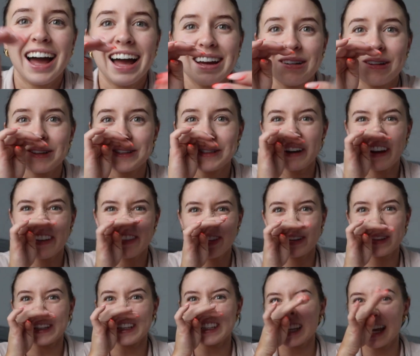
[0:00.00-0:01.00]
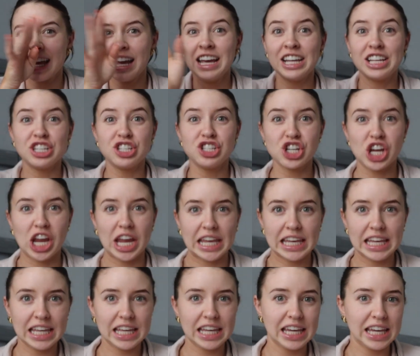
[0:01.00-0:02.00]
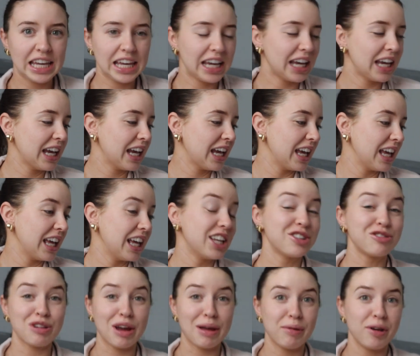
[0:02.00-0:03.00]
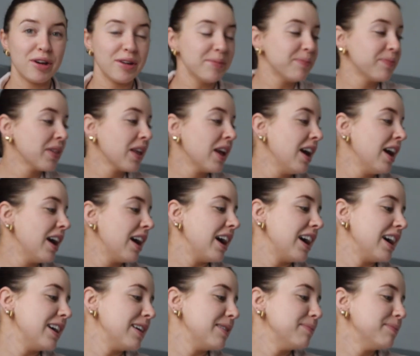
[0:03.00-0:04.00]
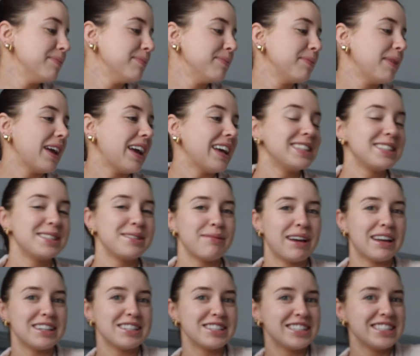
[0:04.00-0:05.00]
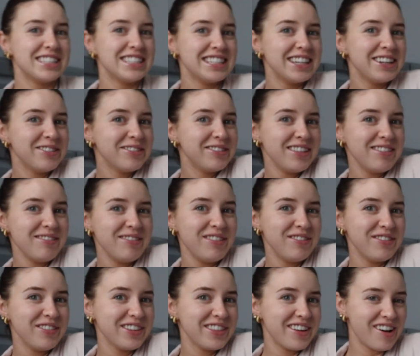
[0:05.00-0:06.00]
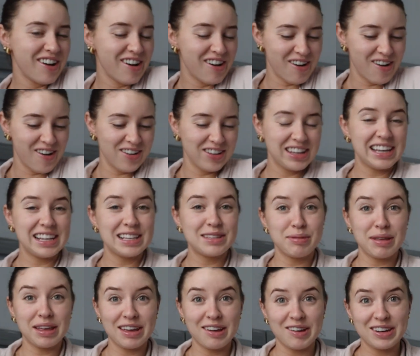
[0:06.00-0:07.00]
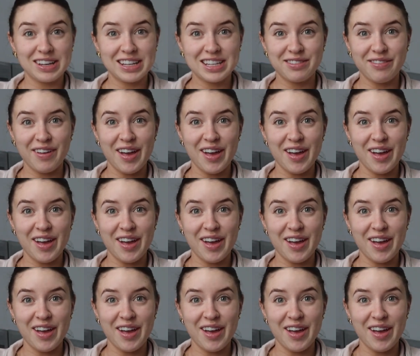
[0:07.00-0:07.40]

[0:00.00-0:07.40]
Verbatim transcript: I also have you on this janky tripod, um, and Sebastian is here with me for the haul. He's playing on his